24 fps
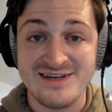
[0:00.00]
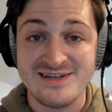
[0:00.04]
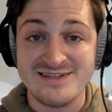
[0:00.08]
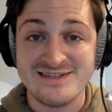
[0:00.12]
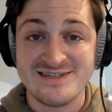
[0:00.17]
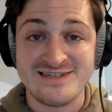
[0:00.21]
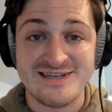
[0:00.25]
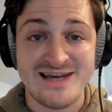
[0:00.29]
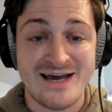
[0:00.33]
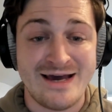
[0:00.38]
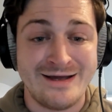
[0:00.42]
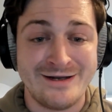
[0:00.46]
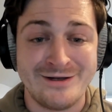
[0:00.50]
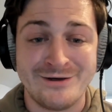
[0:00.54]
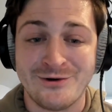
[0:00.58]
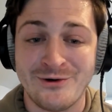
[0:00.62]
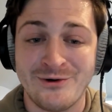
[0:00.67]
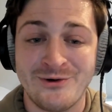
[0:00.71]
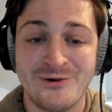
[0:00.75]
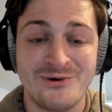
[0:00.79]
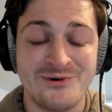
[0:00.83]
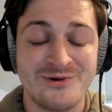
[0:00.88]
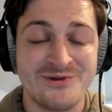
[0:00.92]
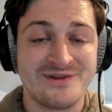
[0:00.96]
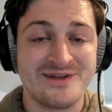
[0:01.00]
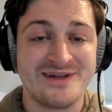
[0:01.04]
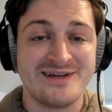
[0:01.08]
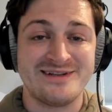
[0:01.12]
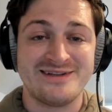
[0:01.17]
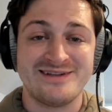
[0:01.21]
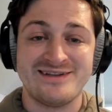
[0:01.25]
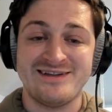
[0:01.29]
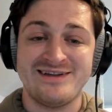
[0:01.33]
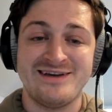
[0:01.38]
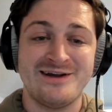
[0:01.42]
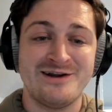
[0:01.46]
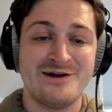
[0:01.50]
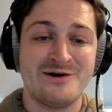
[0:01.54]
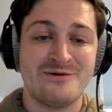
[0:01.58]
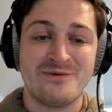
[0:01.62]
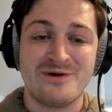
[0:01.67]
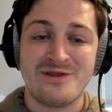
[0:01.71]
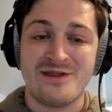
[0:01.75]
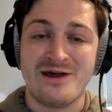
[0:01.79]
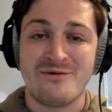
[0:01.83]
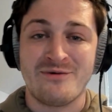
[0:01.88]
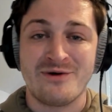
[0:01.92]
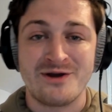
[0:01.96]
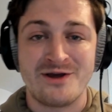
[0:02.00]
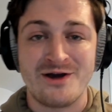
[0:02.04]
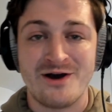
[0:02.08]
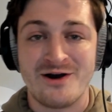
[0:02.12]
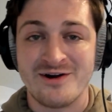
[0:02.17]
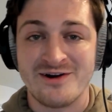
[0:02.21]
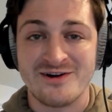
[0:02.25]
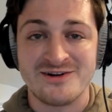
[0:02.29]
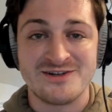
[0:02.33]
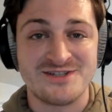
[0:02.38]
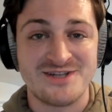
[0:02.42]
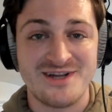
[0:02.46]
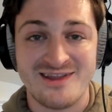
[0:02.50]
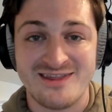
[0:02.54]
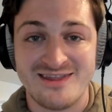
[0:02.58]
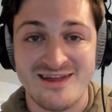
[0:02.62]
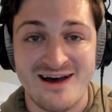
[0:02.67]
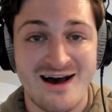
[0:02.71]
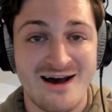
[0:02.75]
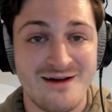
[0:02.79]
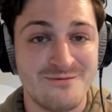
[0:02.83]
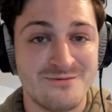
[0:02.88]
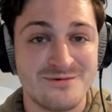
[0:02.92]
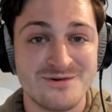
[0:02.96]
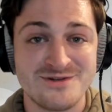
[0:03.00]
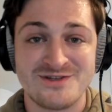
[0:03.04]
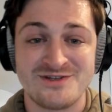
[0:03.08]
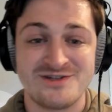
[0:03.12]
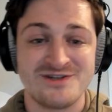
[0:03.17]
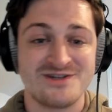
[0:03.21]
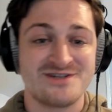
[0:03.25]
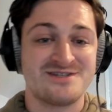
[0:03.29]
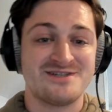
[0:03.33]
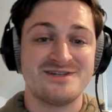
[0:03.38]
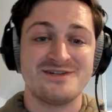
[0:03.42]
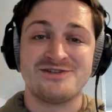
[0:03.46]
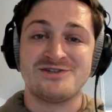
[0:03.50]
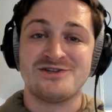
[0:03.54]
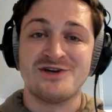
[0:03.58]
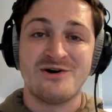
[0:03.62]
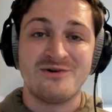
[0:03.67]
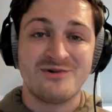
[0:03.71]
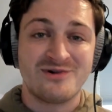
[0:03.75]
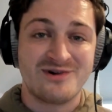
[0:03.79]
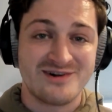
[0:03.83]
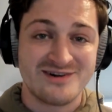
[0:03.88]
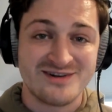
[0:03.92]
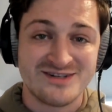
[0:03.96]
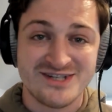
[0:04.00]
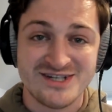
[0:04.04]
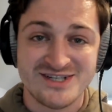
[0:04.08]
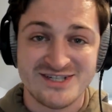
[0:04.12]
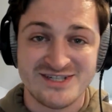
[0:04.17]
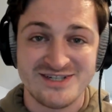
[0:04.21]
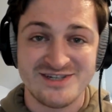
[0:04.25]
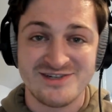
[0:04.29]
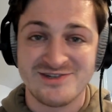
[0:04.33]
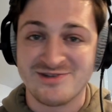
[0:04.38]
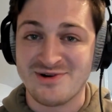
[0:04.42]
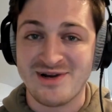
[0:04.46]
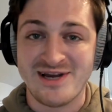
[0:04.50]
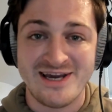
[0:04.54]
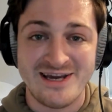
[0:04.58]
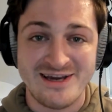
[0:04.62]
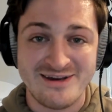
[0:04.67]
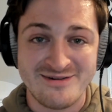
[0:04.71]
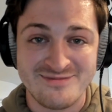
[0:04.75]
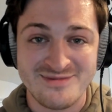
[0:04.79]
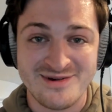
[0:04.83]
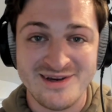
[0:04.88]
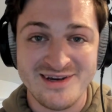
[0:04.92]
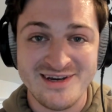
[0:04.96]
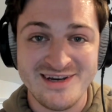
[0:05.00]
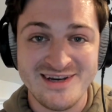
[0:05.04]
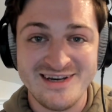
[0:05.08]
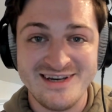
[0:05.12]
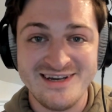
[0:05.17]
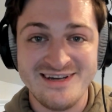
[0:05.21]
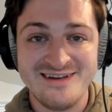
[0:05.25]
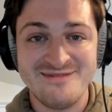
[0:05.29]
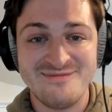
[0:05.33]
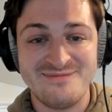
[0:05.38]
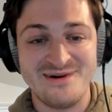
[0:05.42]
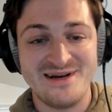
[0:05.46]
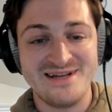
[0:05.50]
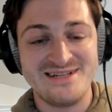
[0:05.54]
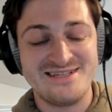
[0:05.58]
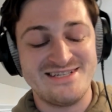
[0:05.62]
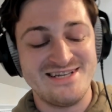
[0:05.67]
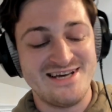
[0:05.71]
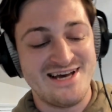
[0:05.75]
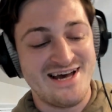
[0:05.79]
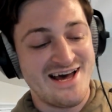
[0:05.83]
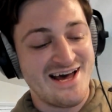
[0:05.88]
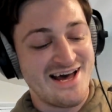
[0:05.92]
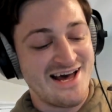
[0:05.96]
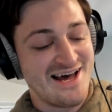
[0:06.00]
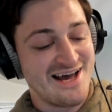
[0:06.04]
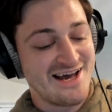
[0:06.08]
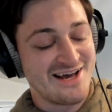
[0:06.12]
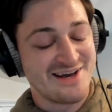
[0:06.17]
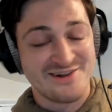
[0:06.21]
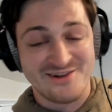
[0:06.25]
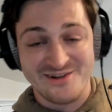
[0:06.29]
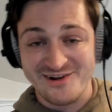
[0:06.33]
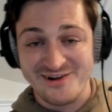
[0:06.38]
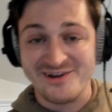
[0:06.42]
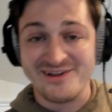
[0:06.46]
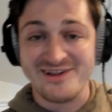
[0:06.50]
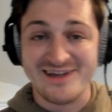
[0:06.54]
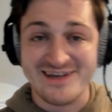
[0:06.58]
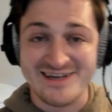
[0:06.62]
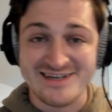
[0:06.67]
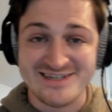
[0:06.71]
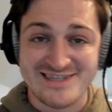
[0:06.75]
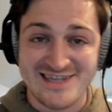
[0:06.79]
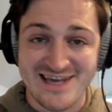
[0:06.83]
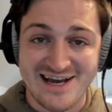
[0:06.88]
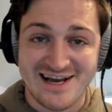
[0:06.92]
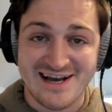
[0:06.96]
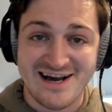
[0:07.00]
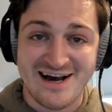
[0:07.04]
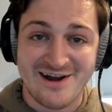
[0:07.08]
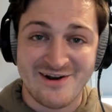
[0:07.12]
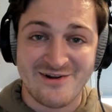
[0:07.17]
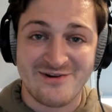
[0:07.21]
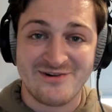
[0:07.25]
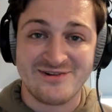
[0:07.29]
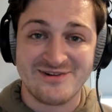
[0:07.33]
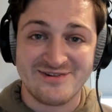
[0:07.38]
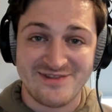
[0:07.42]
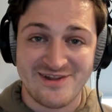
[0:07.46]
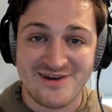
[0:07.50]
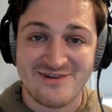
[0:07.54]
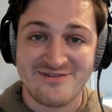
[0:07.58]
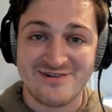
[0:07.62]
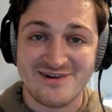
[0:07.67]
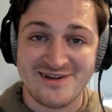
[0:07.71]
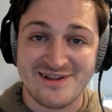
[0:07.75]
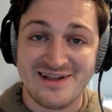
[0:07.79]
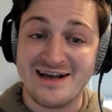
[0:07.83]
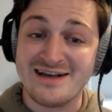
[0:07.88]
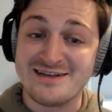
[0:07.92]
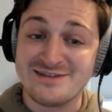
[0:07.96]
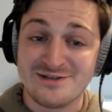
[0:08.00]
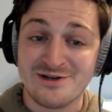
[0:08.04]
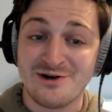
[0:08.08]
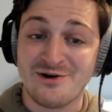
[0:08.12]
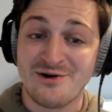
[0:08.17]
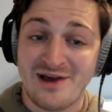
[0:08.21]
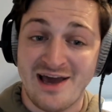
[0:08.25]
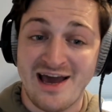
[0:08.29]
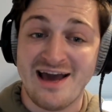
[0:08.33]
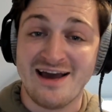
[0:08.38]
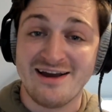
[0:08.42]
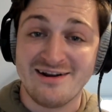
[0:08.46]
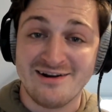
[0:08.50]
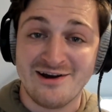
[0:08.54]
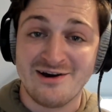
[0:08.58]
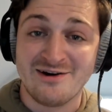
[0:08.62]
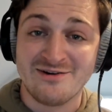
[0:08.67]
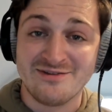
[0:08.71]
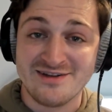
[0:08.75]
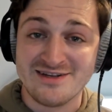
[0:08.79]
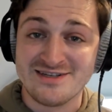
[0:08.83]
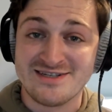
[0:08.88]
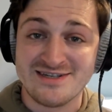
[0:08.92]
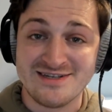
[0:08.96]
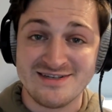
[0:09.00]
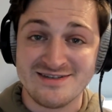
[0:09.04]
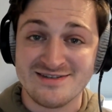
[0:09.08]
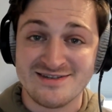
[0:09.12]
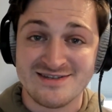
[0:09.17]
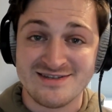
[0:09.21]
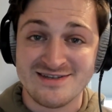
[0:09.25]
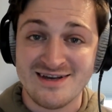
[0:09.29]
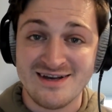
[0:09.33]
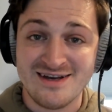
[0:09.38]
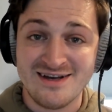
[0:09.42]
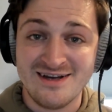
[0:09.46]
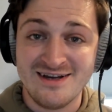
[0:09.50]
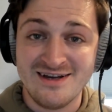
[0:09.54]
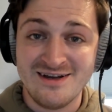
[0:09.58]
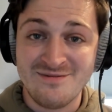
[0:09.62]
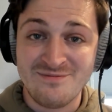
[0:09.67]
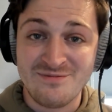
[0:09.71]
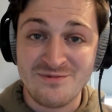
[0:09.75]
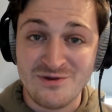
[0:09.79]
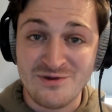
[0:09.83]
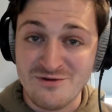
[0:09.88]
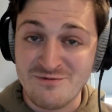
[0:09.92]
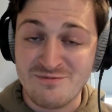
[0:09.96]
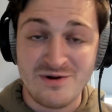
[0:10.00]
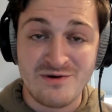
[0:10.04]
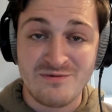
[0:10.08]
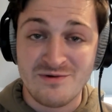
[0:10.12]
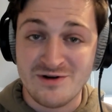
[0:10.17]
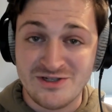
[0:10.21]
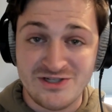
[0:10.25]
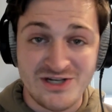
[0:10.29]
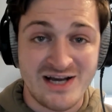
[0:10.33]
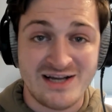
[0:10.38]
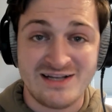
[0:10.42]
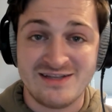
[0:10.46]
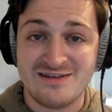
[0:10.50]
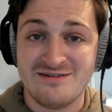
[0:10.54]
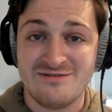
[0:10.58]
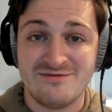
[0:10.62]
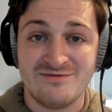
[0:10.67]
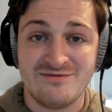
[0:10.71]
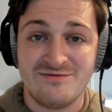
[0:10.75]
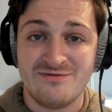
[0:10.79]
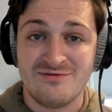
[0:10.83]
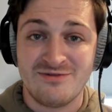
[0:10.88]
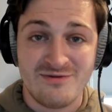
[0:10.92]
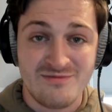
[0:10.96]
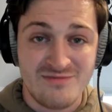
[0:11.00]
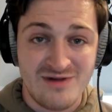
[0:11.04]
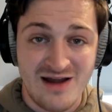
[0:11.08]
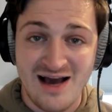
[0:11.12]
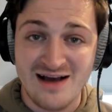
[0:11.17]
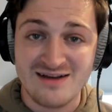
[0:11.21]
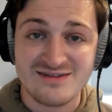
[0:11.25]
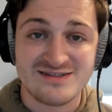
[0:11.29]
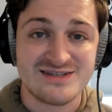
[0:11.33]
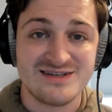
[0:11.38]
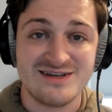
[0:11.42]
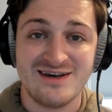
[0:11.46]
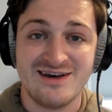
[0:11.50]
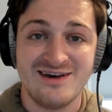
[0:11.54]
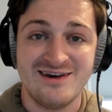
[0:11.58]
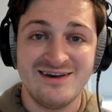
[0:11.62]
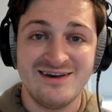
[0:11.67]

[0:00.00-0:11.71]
insane goal that, you know, when they were younger, she thought was just a joke or just a dream. But clearly as they got older, they realized, okay, no, this is, you've been rejected from NASA